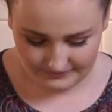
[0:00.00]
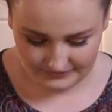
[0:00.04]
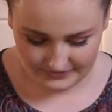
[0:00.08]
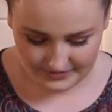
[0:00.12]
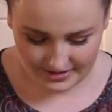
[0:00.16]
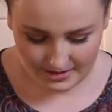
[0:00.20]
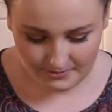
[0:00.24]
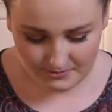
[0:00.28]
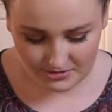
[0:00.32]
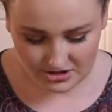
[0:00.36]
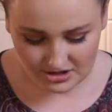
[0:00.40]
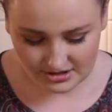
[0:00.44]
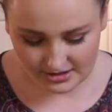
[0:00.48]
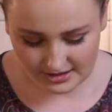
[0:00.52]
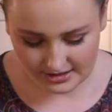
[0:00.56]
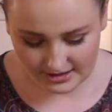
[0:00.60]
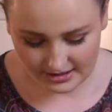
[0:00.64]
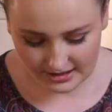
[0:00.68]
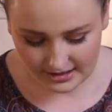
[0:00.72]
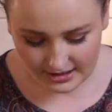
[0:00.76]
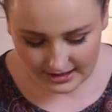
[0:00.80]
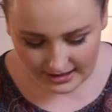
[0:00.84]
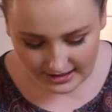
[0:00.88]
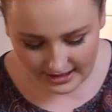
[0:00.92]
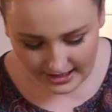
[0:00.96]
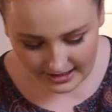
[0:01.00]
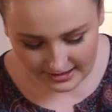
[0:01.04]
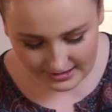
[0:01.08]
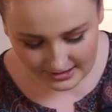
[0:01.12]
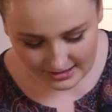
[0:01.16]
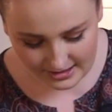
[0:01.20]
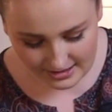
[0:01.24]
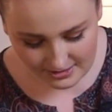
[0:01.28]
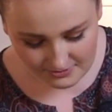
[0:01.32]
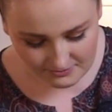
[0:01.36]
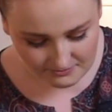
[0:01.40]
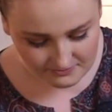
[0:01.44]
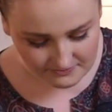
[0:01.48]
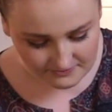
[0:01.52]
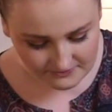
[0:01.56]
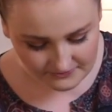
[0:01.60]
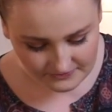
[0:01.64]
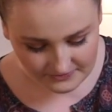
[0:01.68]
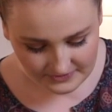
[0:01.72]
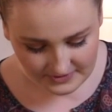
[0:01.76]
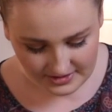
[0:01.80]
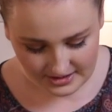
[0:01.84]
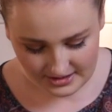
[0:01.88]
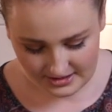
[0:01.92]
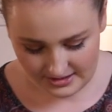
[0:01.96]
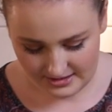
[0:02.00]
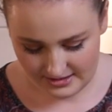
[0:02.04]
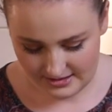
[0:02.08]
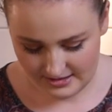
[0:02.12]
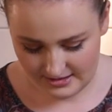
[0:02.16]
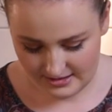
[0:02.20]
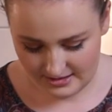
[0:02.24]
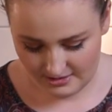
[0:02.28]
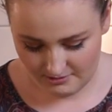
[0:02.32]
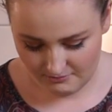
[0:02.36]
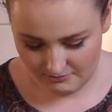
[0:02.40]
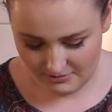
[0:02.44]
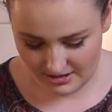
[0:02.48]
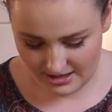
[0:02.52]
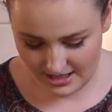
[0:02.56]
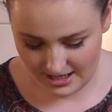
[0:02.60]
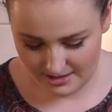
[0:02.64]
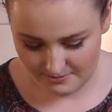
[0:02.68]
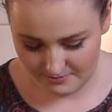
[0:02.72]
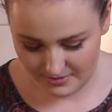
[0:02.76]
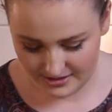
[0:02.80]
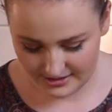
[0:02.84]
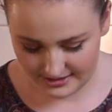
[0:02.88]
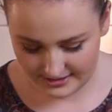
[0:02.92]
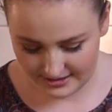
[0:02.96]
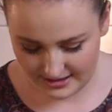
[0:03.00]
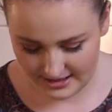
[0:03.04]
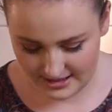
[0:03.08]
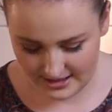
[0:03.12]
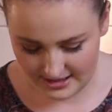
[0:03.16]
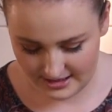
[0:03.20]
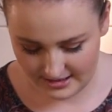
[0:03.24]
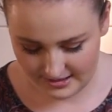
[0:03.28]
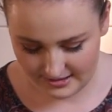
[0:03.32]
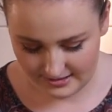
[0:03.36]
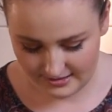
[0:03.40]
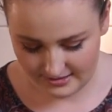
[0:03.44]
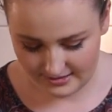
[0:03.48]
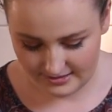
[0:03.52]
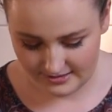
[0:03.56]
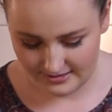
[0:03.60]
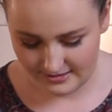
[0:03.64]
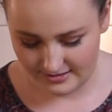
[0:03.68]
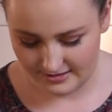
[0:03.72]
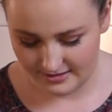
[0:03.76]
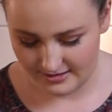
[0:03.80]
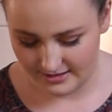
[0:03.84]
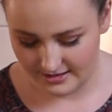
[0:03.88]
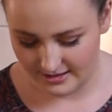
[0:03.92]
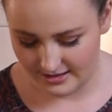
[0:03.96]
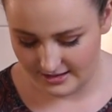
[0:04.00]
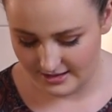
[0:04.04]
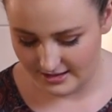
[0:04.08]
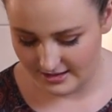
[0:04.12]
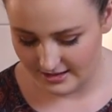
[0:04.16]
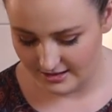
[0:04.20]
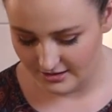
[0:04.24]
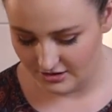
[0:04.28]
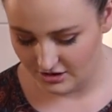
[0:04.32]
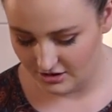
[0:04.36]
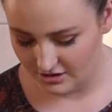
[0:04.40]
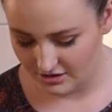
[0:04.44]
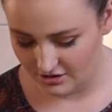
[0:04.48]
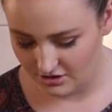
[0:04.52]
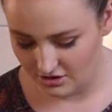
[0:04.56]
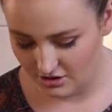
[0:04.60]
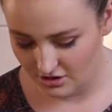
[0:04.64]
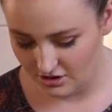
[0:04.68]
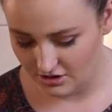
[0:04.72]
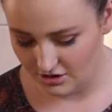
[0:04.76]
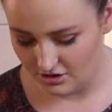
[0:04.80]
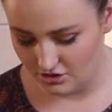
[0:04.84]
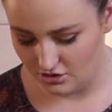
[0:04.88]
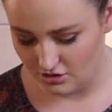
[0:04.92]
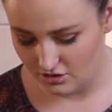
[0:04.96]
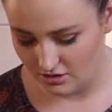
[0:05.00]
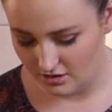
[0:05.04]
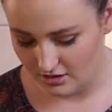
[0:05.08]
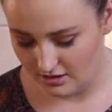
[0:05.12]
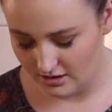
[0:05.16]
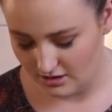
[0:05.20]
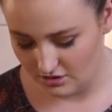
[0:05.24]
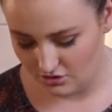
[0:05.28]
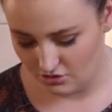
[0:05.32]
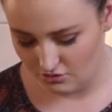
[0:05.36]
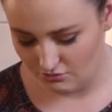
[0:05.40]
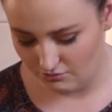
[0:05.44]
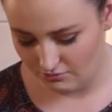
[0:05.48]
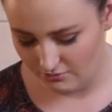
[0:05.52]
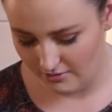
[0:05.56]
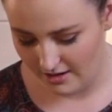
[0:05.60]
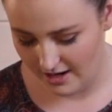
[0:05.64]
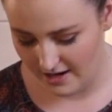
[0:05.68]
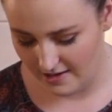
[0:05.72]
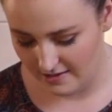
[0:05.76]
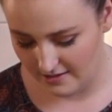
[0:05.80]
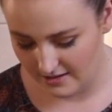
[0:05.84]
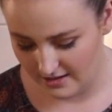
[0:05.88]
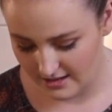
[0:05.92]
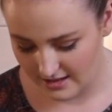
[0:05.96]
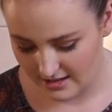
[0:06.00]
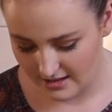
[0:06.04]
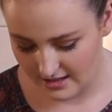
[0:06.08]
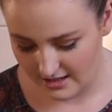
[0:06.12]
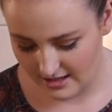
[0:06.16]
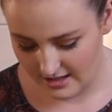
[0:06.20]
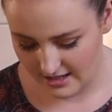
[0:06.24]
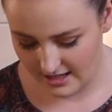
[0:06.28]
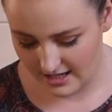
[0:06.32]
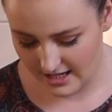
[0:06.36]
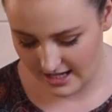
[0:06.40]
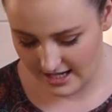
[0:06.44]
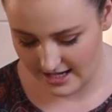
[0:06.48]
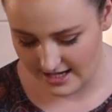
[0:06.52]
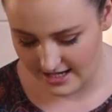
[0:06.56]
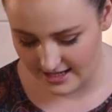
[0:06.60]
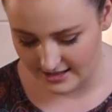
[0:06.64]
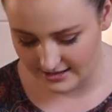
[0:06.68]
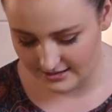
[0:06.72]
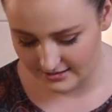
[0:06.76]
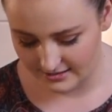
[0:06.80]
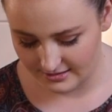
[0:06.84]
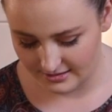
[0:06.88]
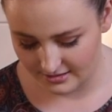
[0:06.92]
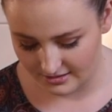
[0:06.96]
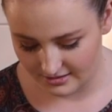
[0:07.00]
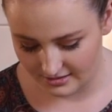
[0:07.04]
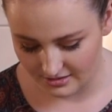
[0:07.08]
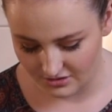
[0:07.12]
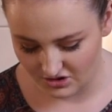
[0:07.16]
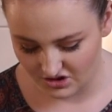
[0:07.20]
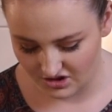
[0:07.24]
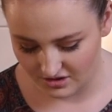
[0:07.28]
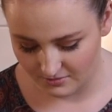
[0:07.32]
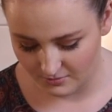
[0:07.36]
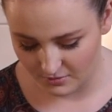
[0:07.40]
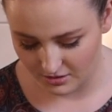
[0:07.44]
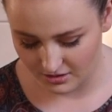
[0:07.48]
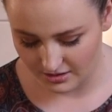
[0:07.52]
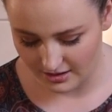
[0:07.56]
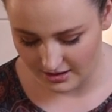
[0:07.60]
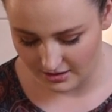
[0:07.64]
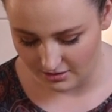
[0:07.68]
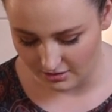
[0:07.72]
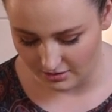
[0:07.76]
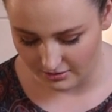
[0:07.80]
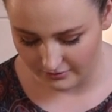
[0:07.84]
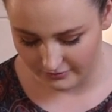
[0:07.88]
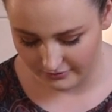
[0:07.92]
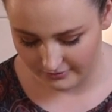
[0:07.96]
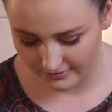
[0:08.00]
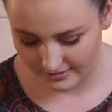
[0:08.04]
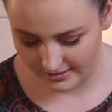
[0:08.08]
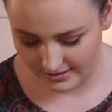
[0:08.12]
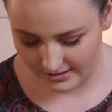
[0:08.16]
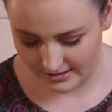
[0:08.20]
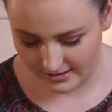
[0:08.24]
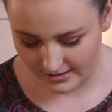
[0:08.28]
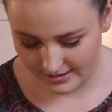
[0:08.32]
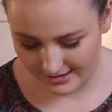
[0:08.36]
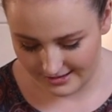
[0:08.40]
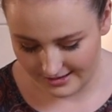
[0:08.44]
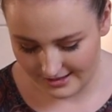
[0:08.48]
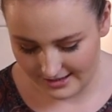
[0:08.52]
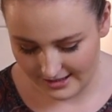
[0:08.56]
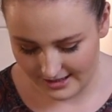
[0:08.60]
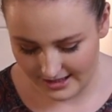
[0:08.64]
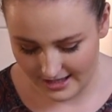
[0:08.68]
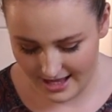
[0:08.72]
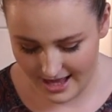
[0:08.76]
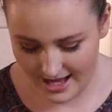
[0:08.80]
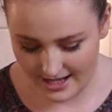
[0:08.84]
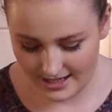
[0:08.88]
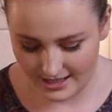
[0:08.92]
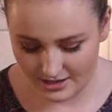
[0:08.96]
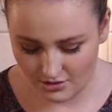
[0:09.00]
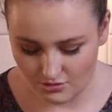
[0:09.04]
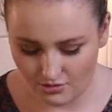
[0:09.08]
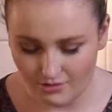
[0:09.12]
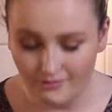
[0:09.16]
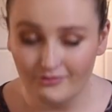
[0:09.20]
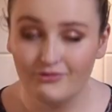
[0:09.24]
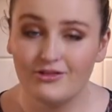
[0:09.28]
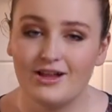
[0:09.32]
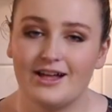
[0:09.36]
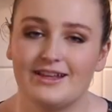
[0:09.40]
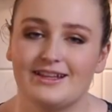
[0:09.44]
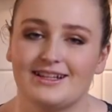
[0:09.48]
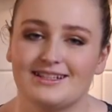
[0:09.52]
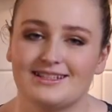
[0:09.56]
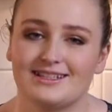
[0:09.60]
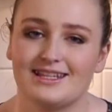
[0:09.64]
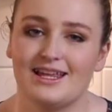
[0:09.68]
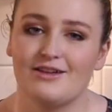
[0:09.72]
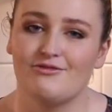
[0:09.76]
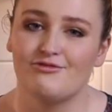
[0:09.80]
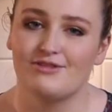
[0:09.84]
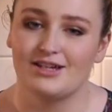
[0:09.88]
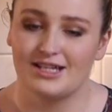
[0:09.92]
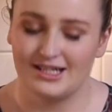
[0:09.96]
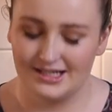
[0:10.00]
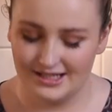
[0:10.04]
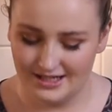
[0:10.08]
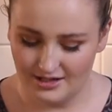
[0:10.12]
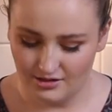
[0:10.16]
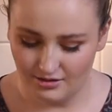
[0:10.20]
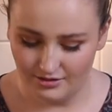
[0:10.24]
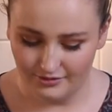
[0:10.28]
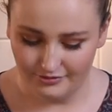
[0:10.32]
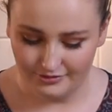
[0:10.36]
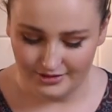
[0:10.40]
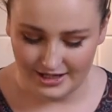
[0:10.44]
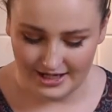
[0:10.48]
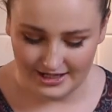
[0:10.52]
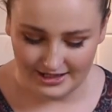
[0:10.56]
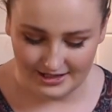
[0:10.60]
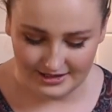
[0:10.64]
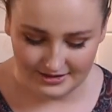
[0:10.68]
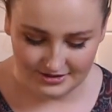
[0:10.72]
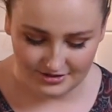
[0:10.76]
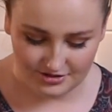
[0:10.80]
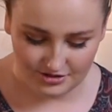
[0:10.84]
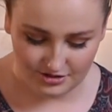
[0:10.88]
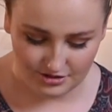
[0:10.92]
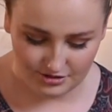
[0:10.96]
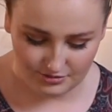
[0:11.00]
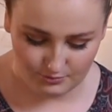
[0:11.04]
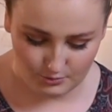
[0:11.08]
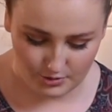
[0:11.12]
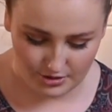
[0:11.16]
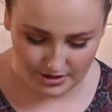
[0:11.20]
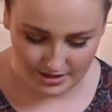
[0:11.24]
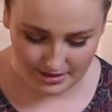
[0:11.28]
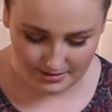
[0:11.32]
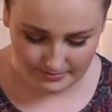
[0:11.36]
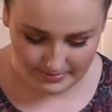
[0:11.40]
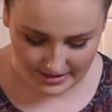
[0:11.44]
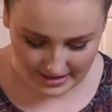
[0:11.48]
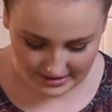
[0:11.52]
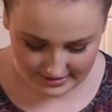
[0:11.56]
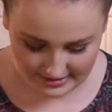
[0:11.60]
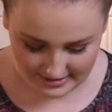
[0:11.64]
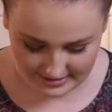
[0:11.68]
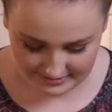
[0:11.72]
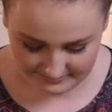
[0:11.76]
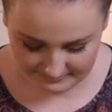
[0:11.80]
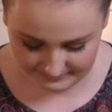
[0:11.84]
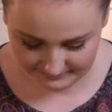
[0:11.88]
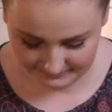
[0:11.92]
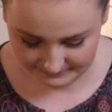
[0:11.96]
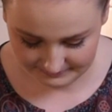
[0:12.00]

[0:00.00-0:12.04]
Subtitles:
And then we're just going to connect them with our biscuit and just use a dry hand just to smooth that off. Any corn flour that's left we can get off later, so don't worry about that.